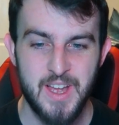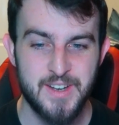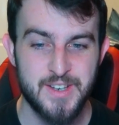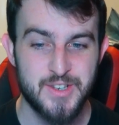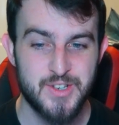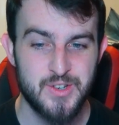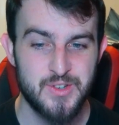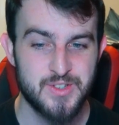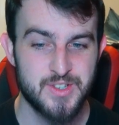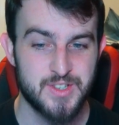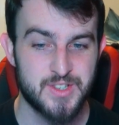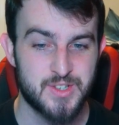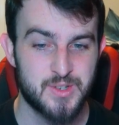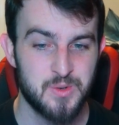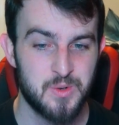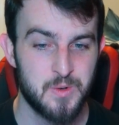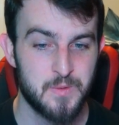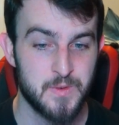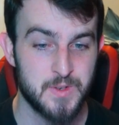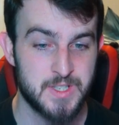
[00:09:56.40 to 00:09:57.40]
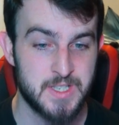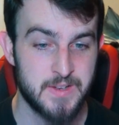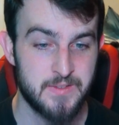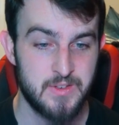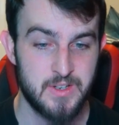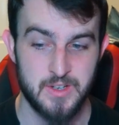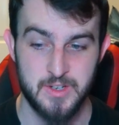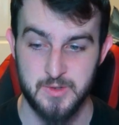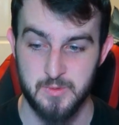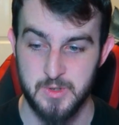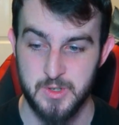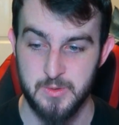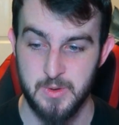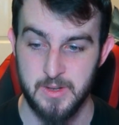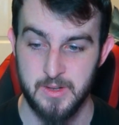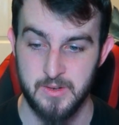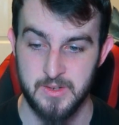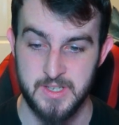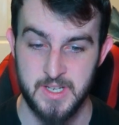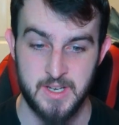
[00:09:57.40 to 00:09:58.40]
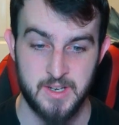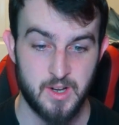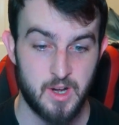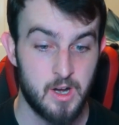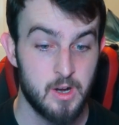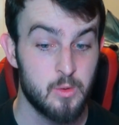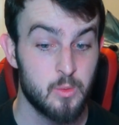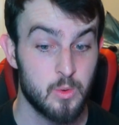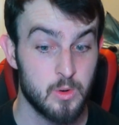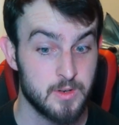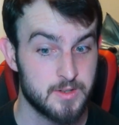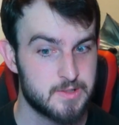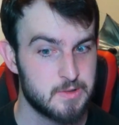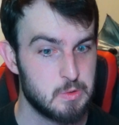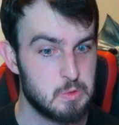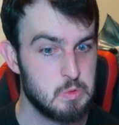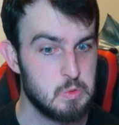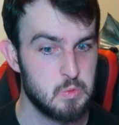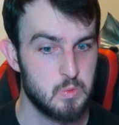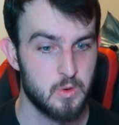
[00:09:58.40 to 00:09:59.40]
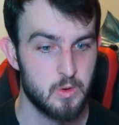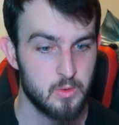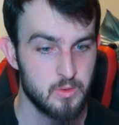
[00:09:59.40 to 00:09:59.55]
if you had to choose a school for seven years, would you rather attend Hogwarts